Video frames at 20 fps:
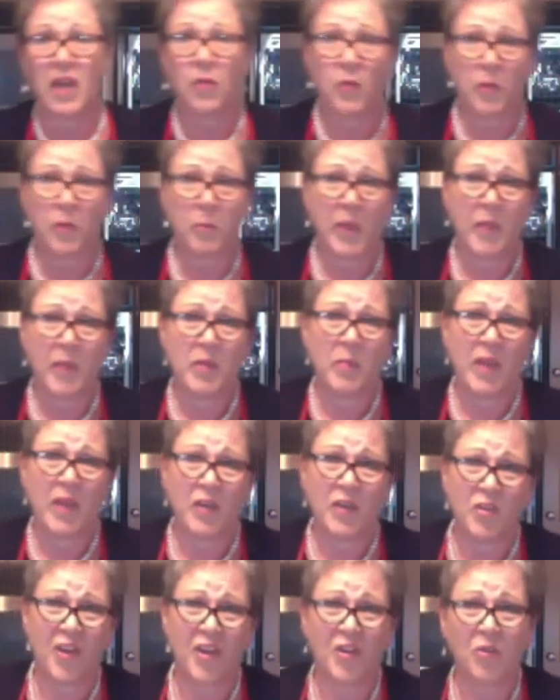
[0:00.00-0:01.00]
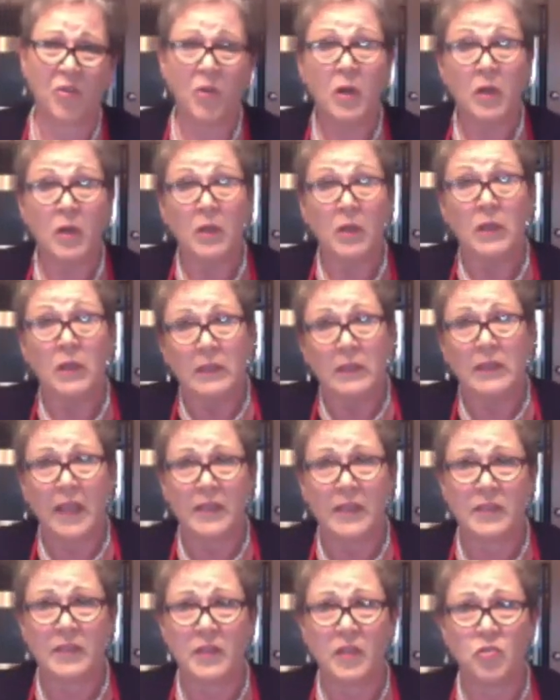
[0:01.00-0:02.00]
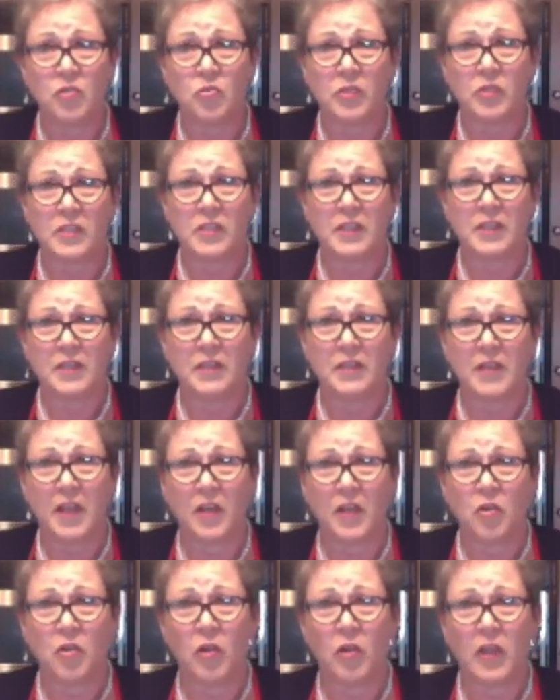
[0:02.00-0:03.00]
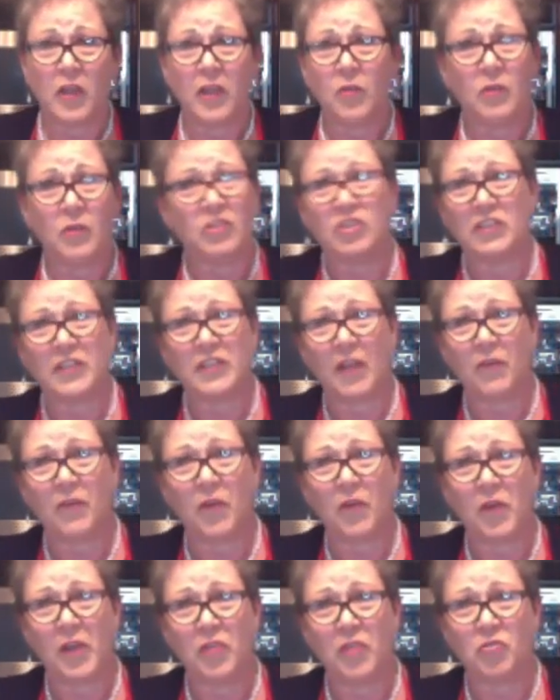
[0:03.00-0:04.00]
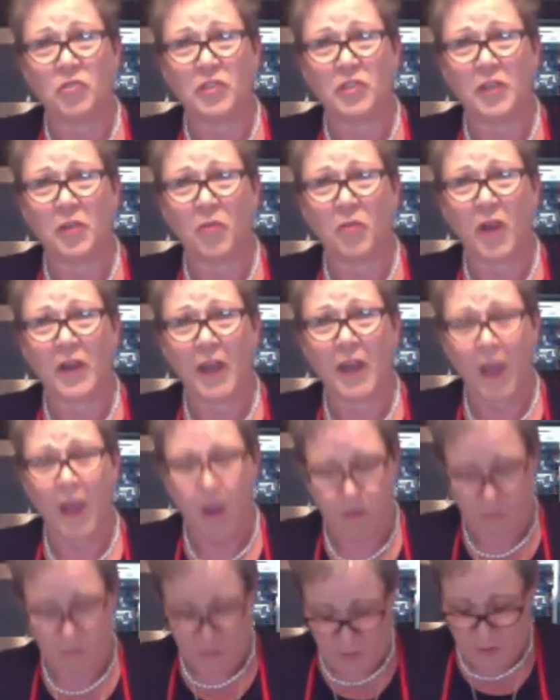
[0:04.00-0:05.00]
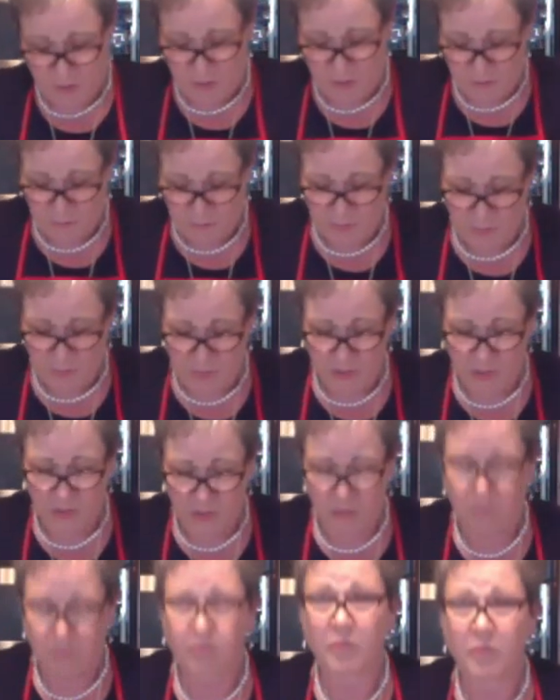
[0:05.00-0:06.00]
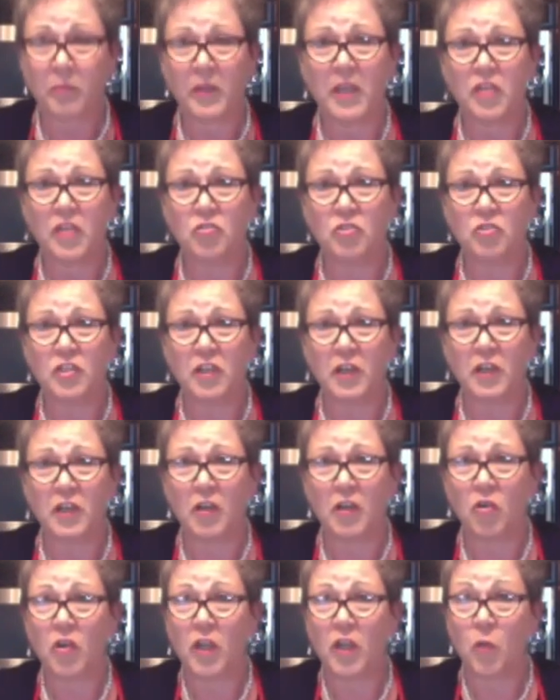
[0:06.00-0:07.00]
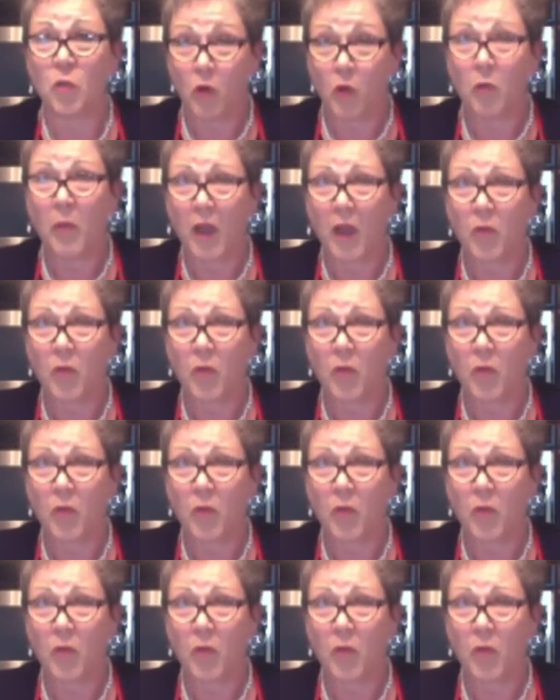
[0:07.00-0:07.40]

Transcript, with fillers: when maybe my daughter takes an interest in, in cooking, which she's not very interested in right now, maybe she'll be interested in cooking one of my